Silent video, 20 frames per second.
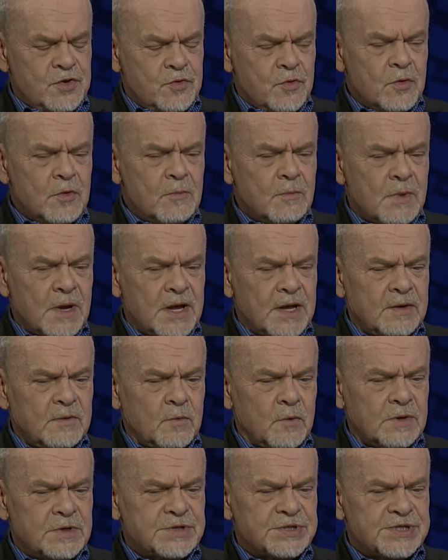your
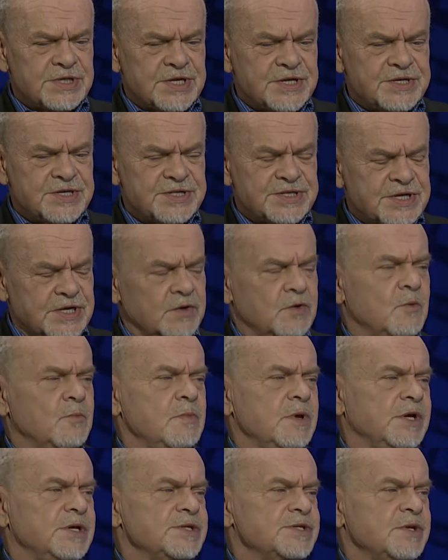mind, what is the single
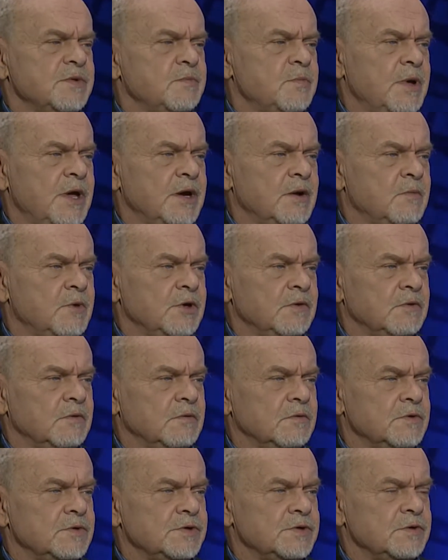biggest impediment
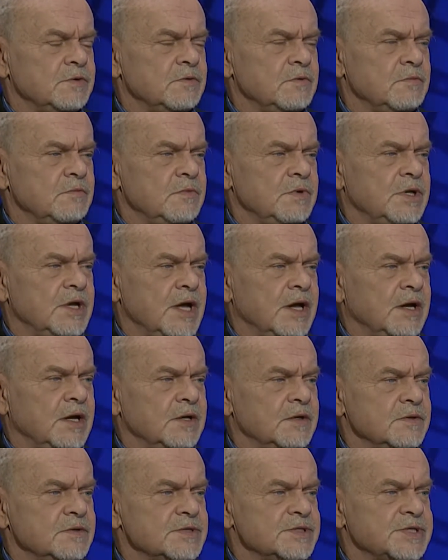to
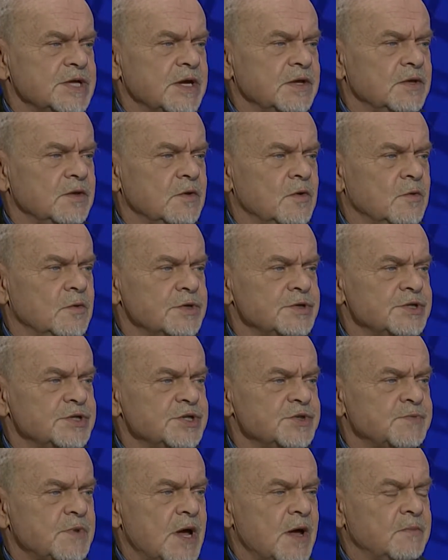getting St.
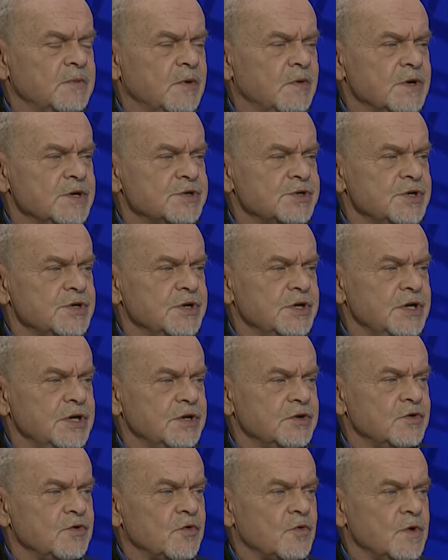Louis's population to
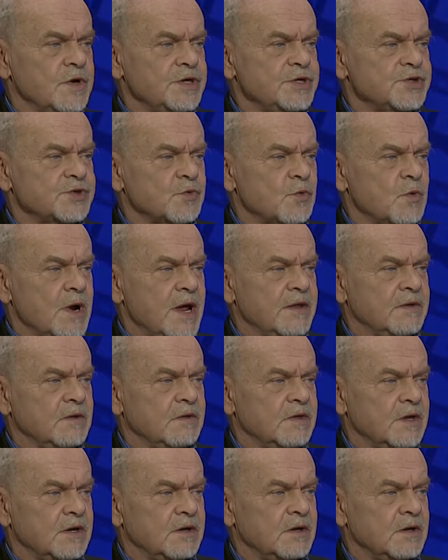increase
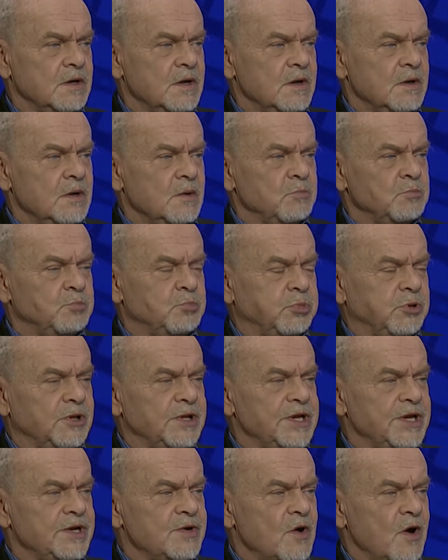rather than
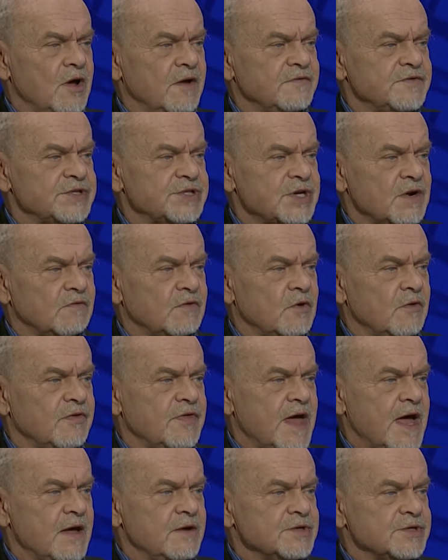bleed off several
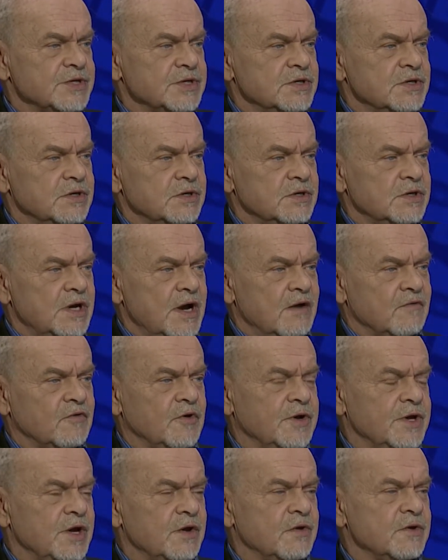thousand
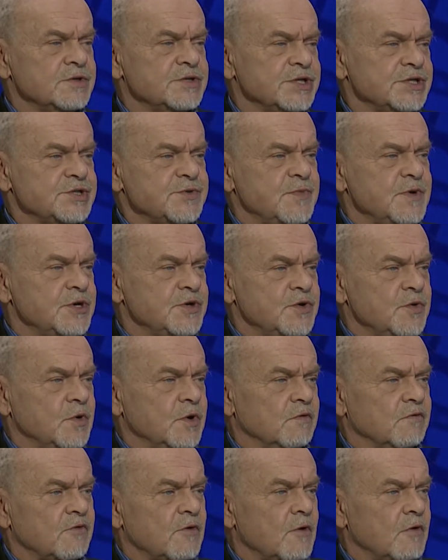every year as it's been
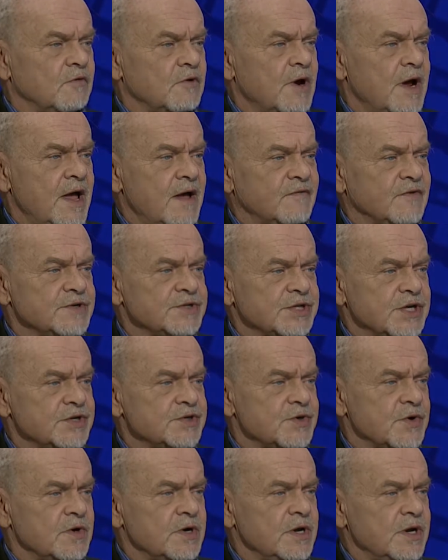doing for over half a
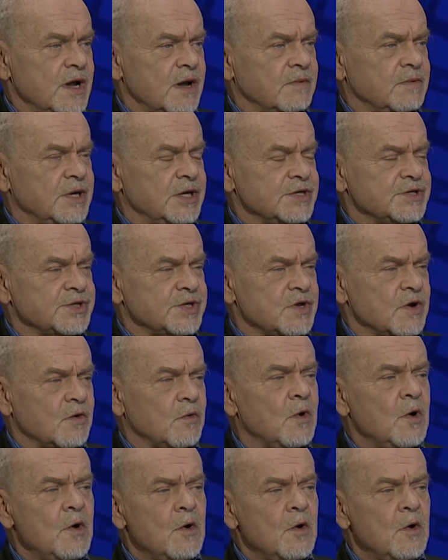century? I mean, is there